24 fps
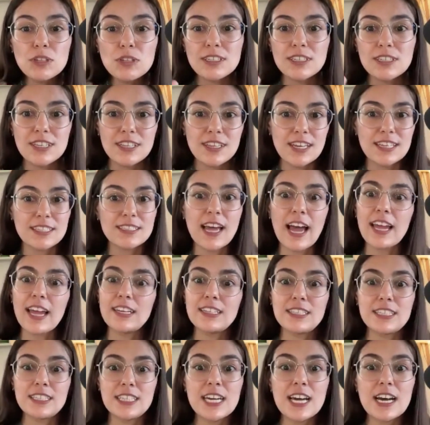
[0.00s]
to this
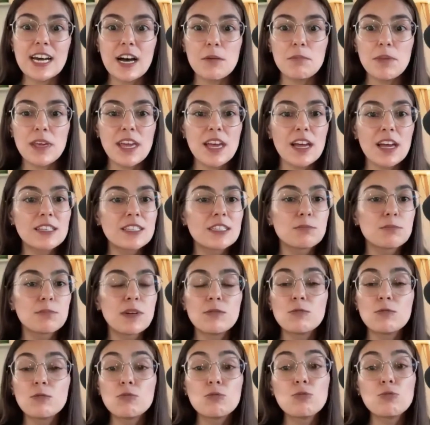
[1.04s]
idea because it's
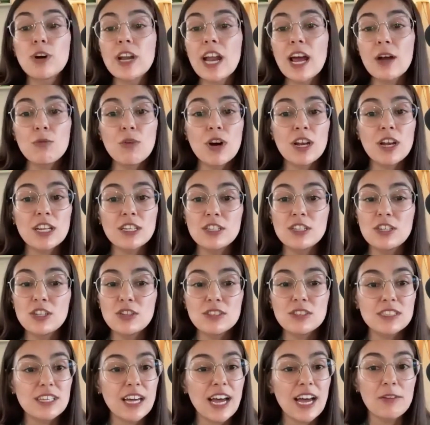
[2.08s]
been what I wanted to do
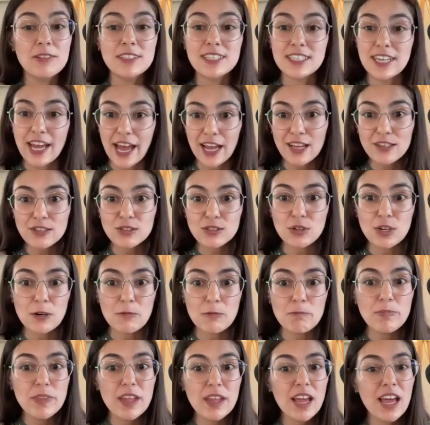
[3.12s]
since I was in high school.
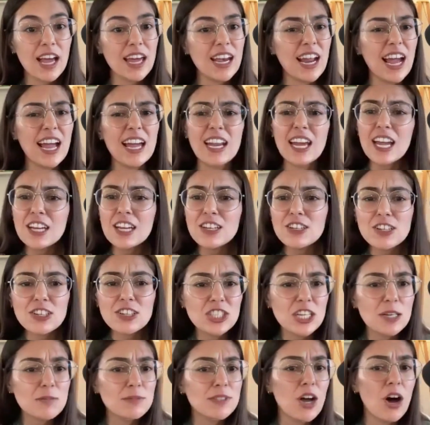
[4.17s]
And I had
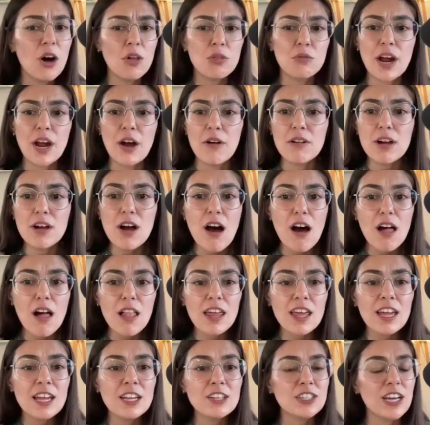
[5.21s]
internships all throughout
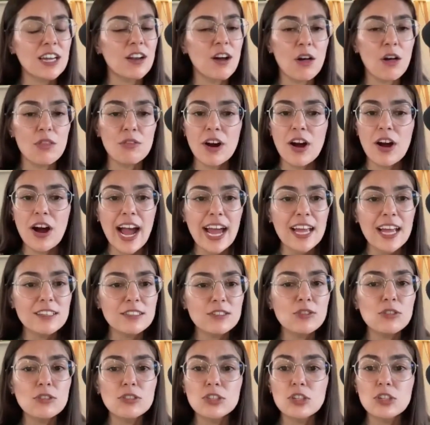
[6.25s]
college and all throughout high
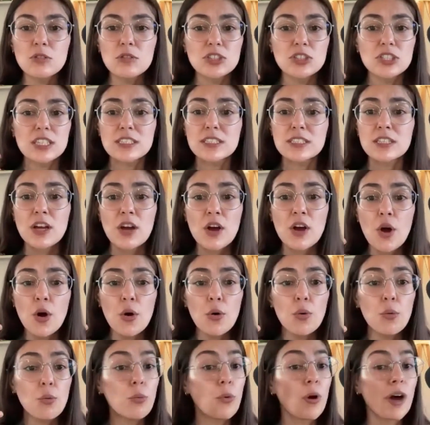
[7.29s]
school. So it was just
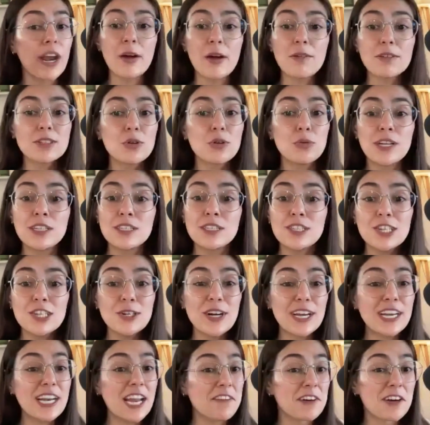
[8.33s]
what I was going to do. I
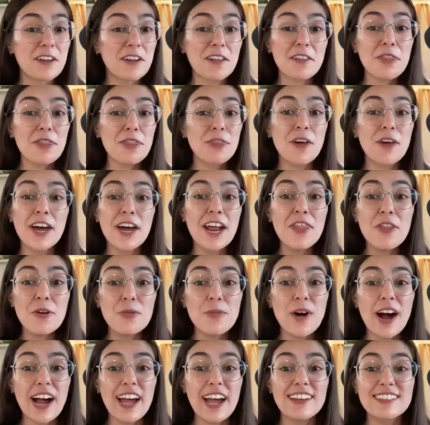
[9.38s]
never thought
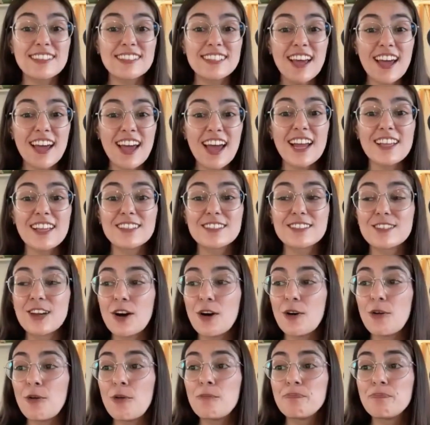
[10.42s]
otherwise. And
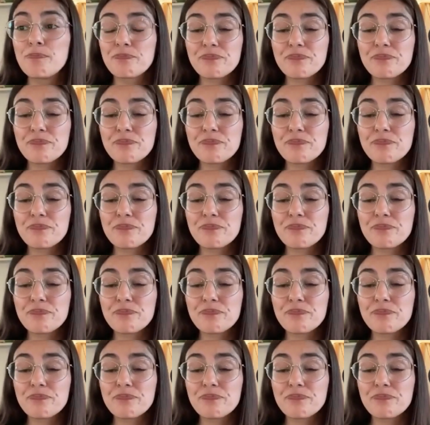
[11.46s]
so